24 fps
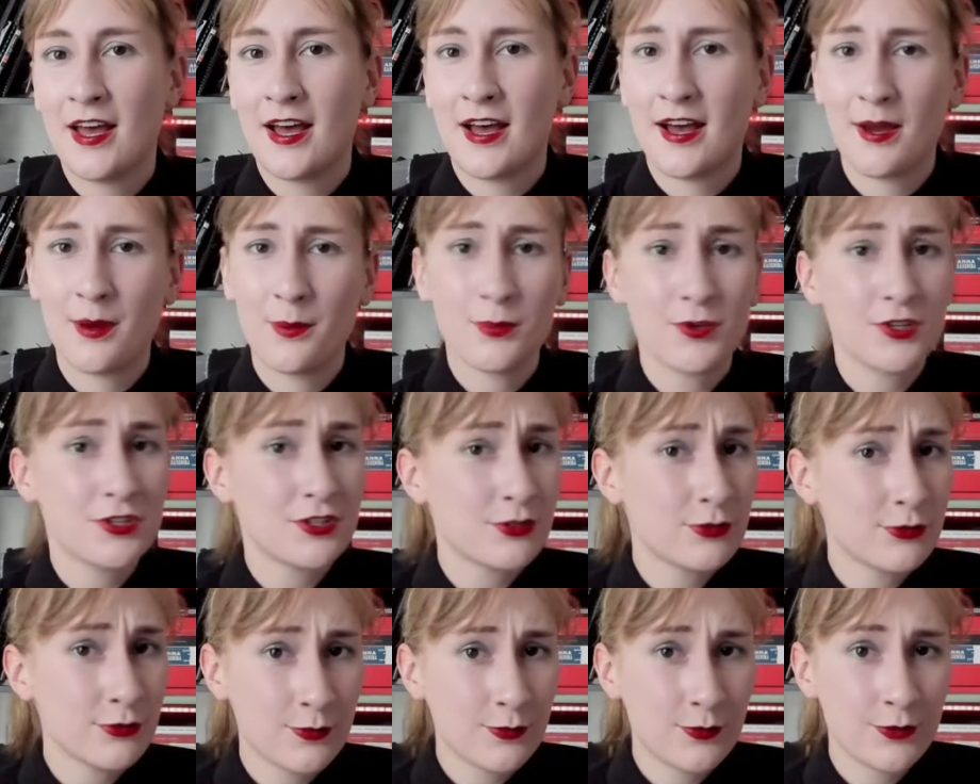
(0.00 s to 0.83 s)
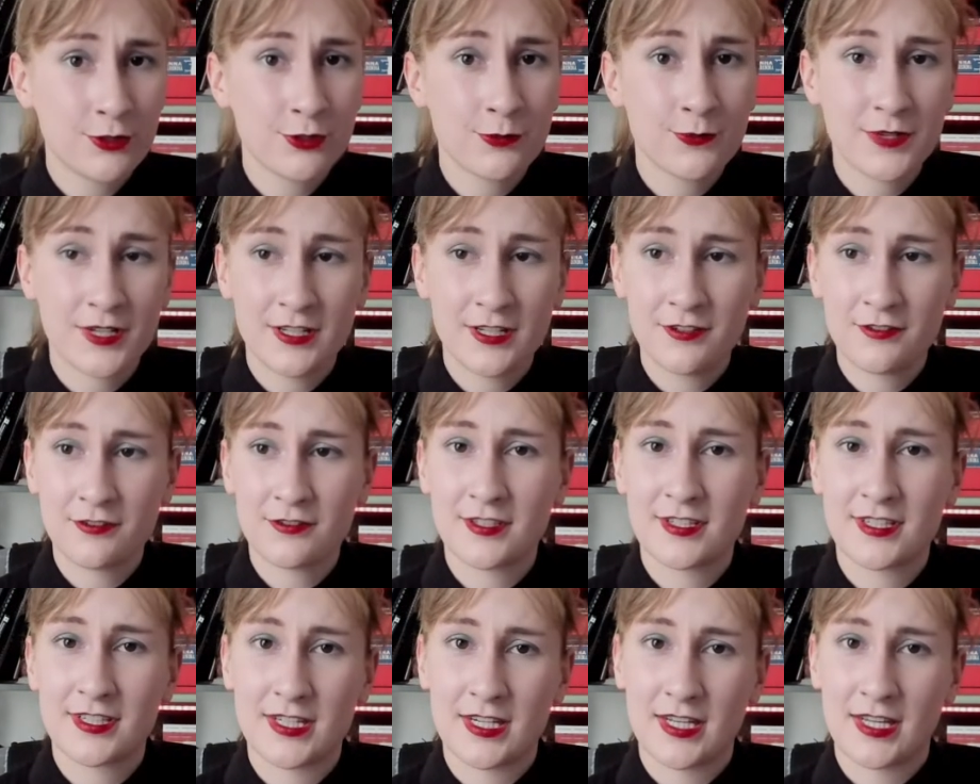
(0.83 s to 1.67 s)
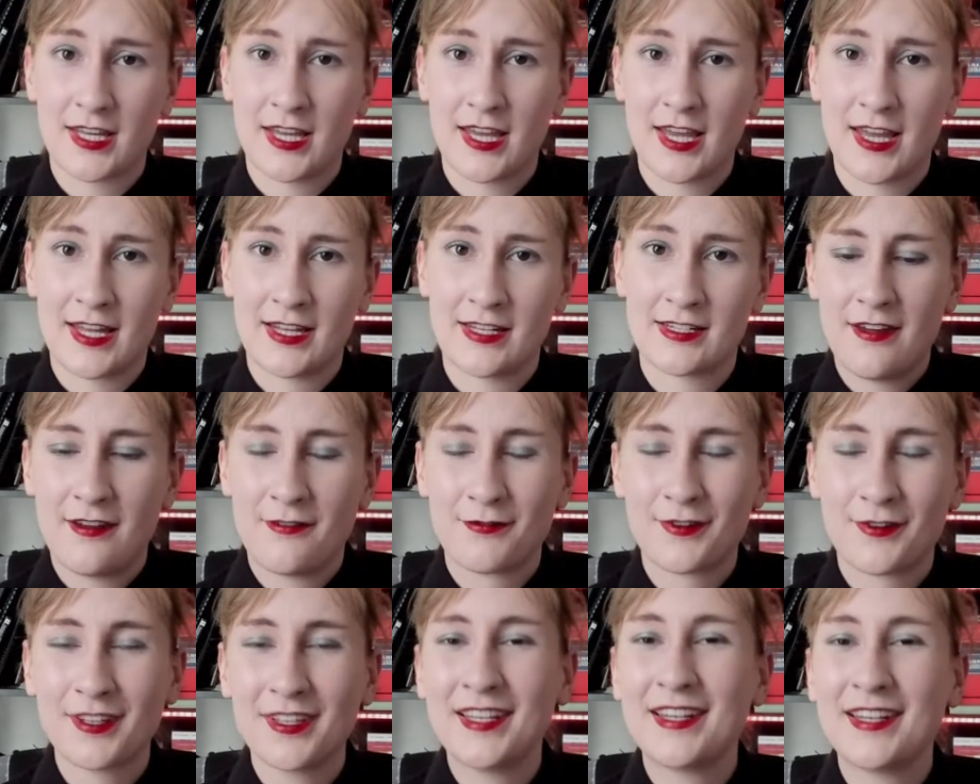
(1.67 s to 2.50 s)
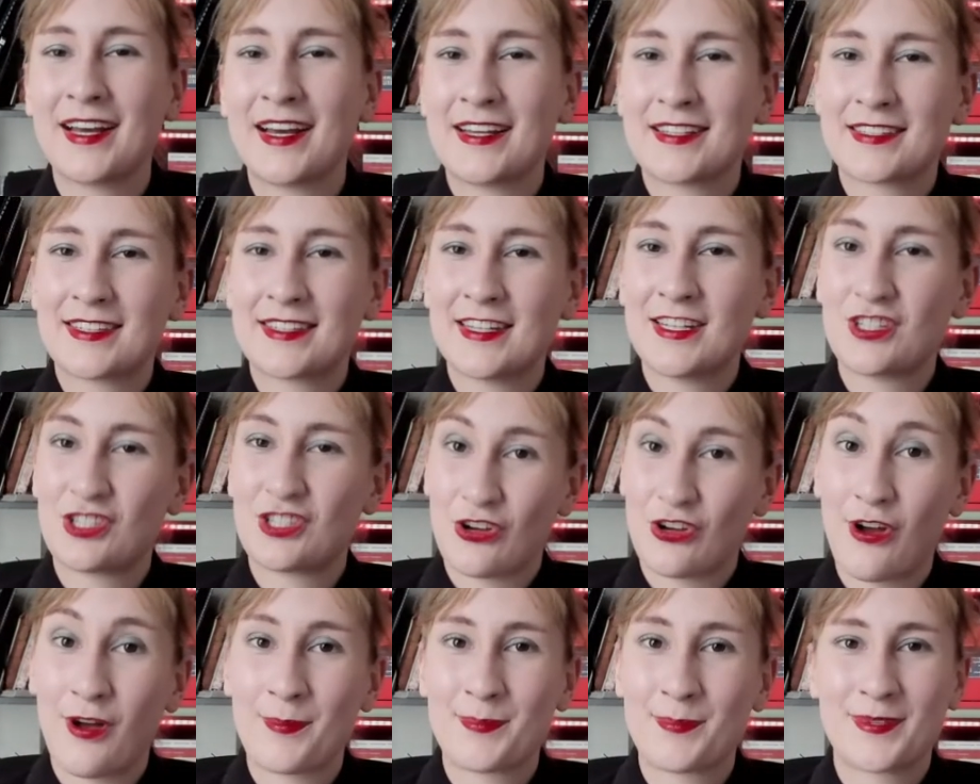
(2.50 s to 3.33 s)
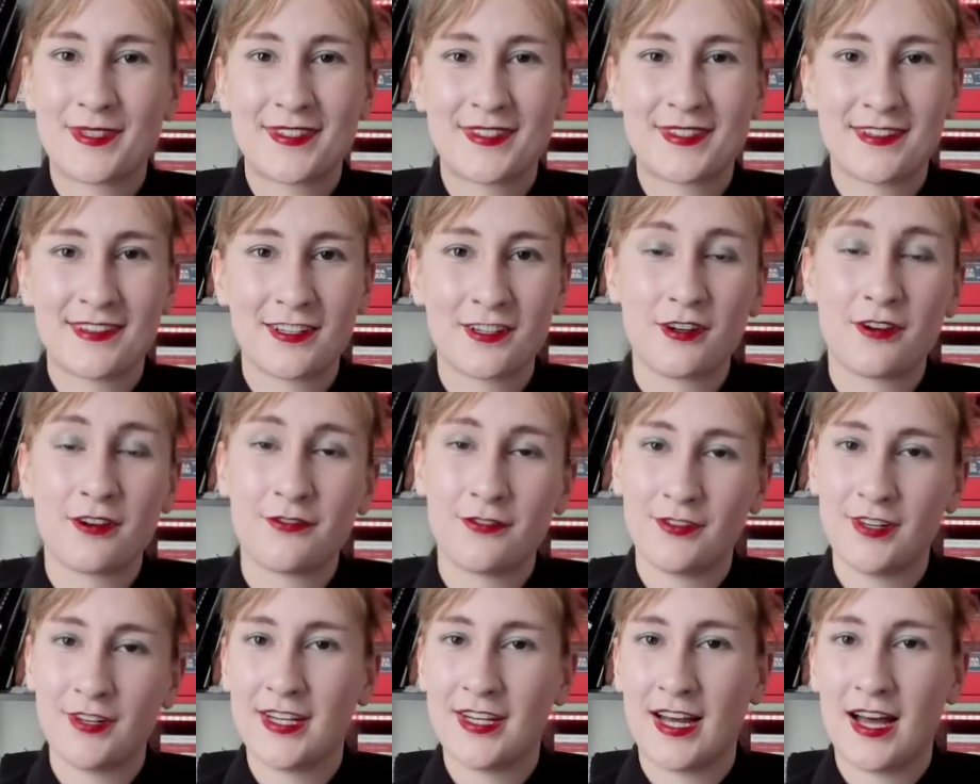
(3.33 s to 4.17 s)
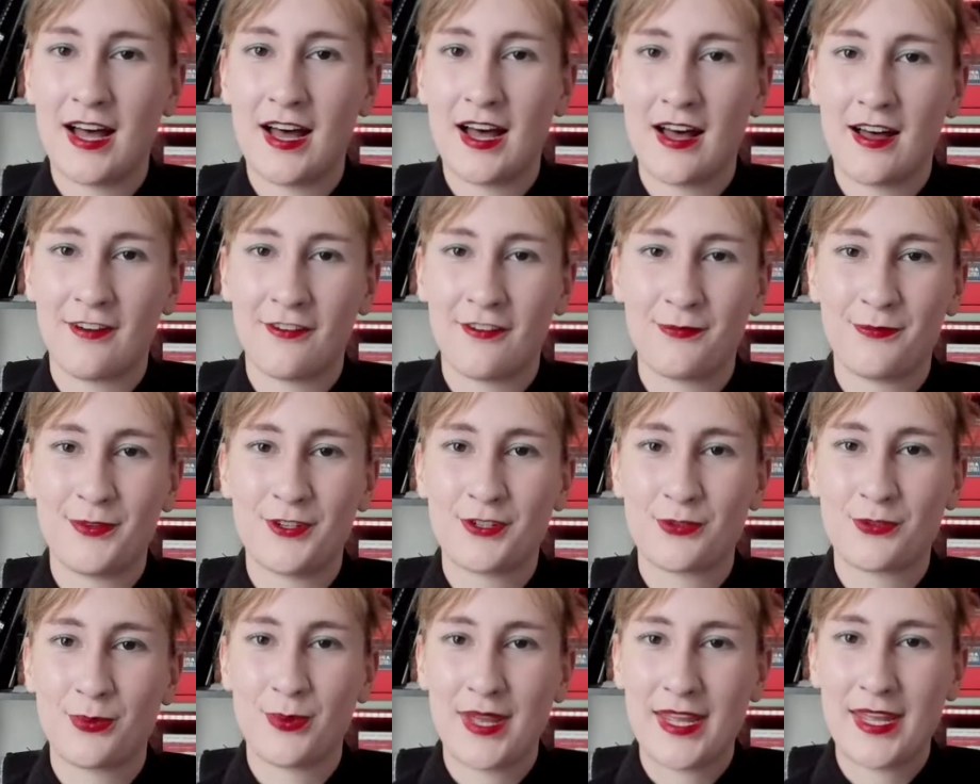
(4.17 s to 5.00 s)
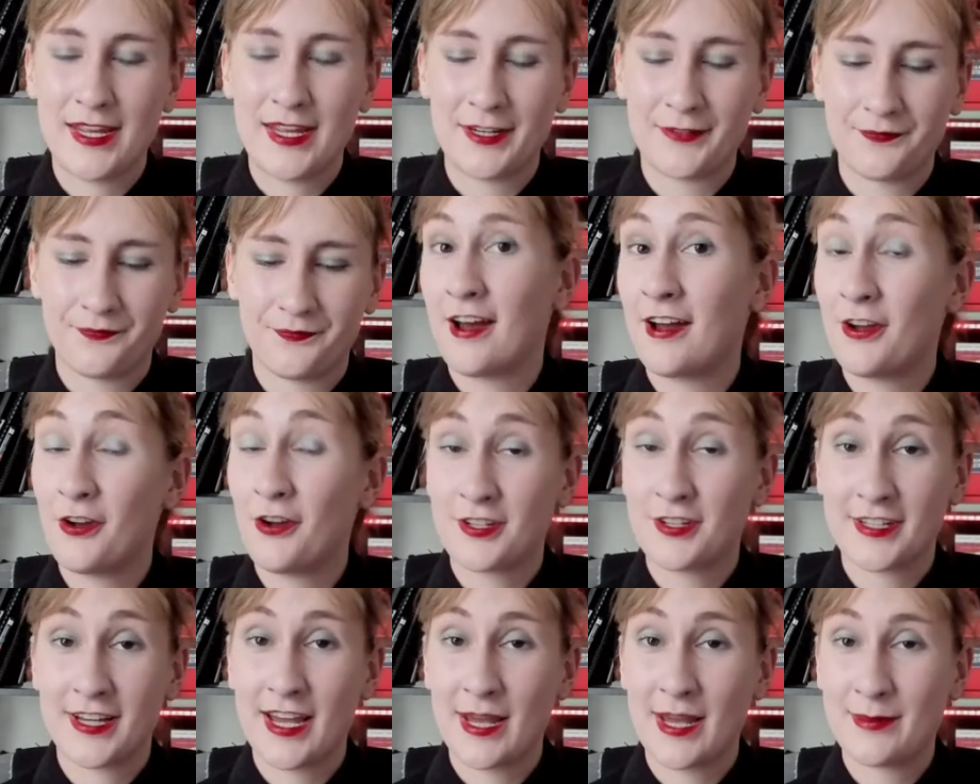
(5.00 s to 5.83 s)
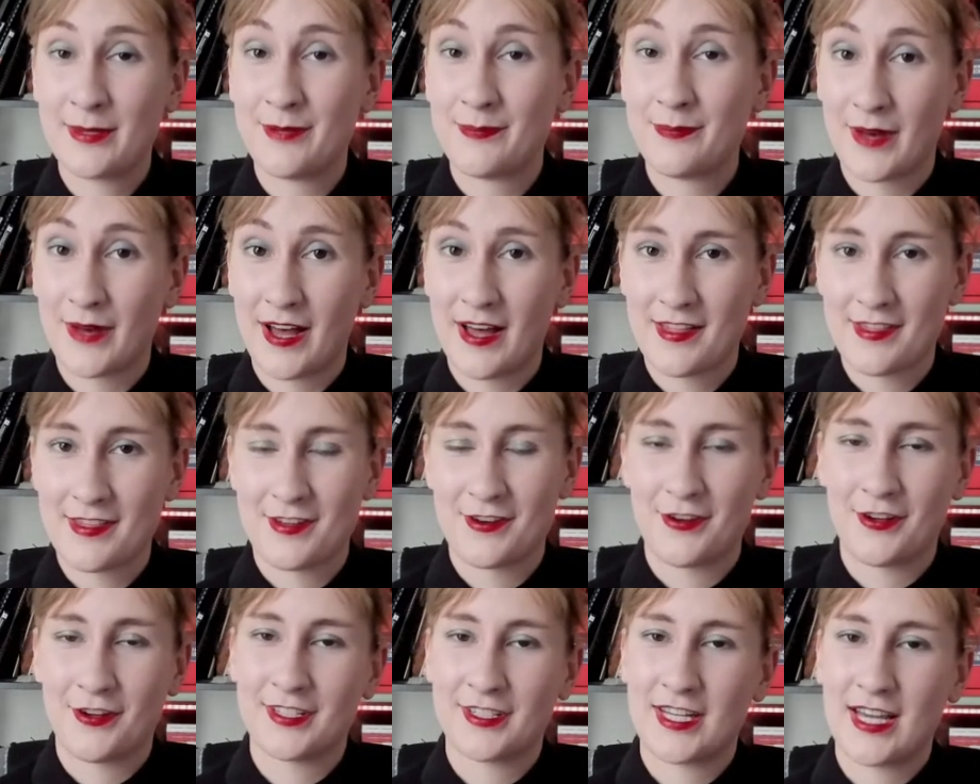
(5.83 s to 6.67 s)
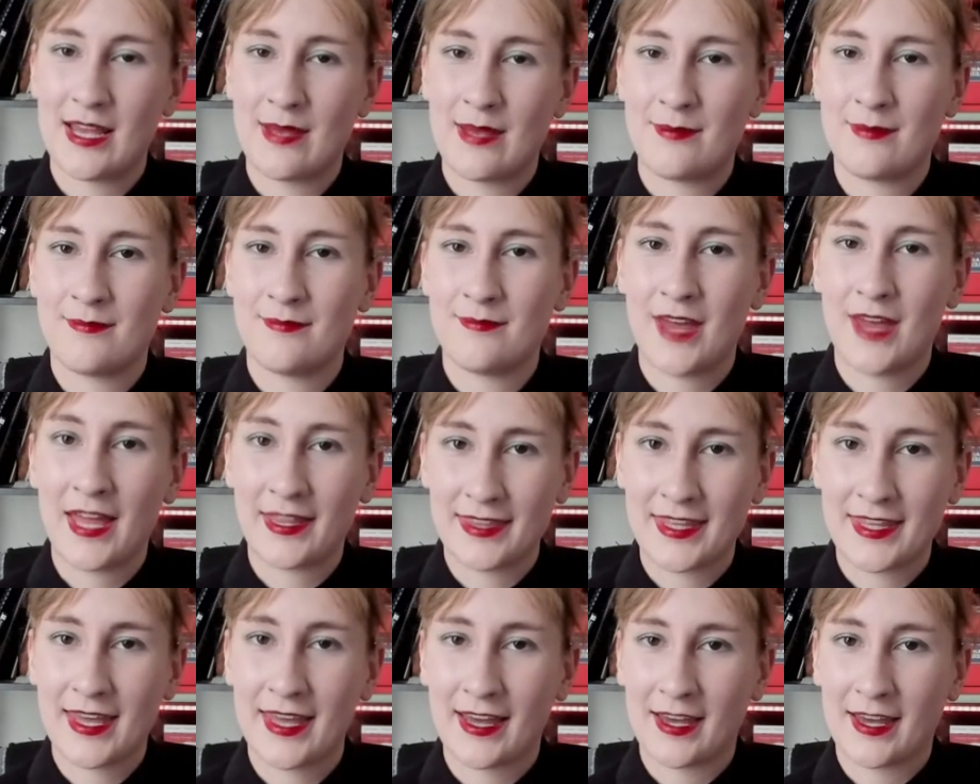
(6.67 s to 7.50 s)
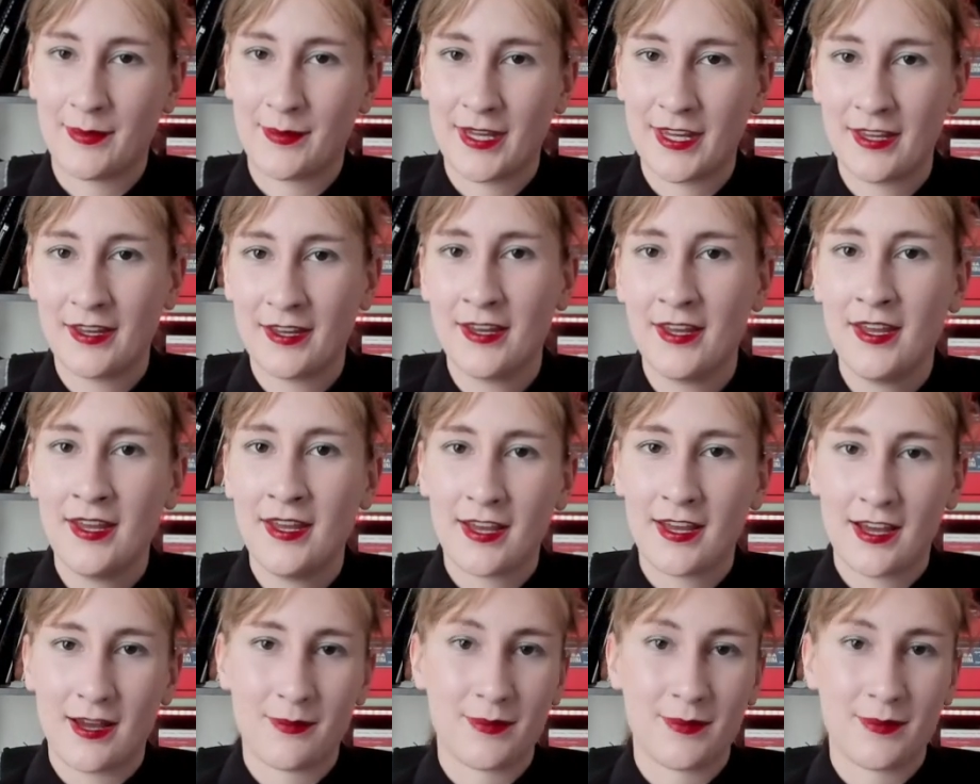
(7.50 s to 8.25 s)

um, which is super duper interesting and really nicely chops the novel in half between her time in Bath and her time at the Abbey.